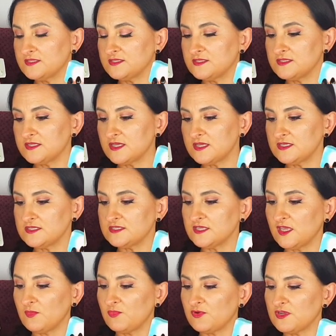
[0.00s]
They
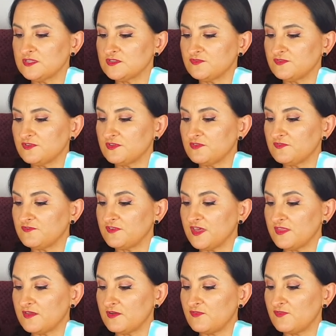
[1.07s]
say birds of a
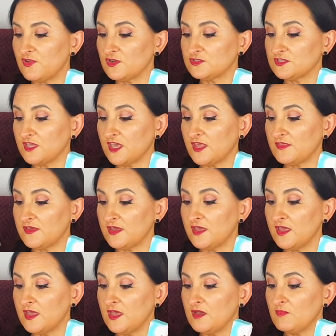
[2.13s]
feather flock together,
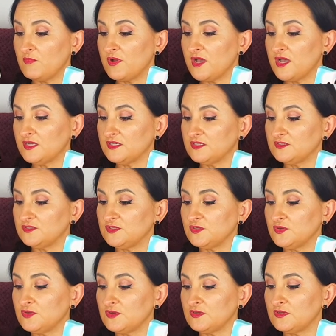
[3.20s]
but
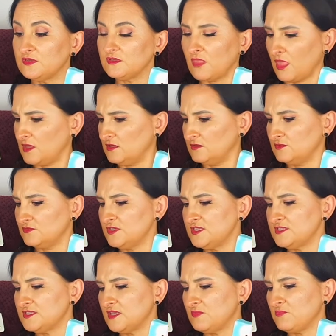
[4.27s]
we
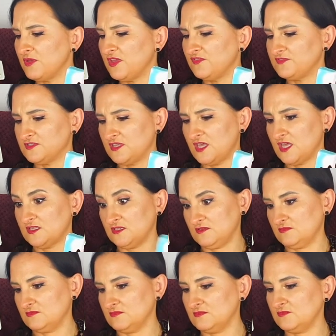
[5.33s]
say bathe together.
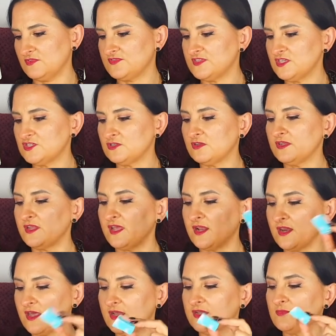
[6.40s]
With essential oil lang
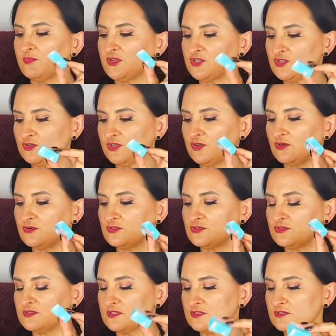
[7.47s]
lang and patchouli oils to
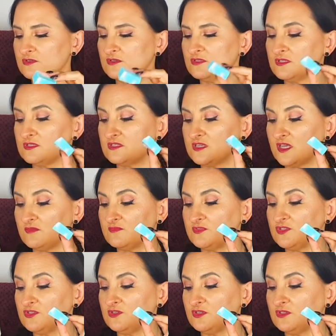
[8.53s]
seduce and
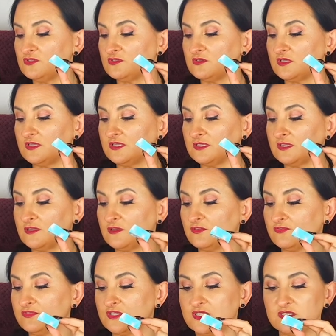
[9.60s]
tempt you into a little love
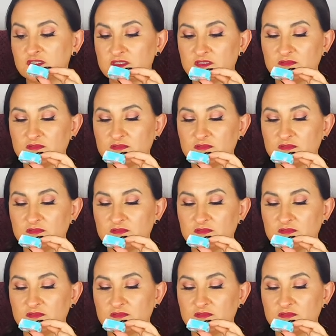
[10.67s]
nest.